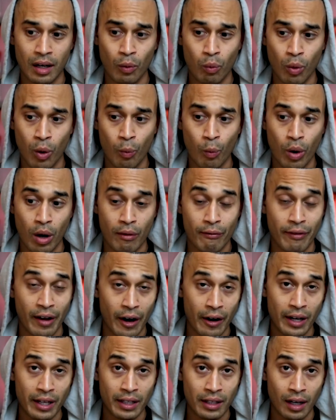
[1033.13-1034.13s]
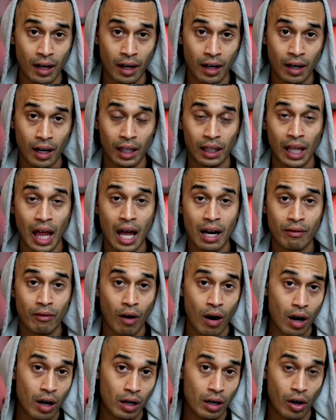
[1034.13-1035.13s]
when we're very young, a lot of
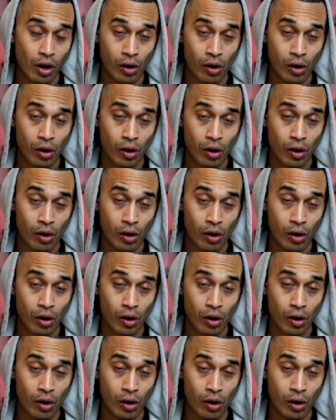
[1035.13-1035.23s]
our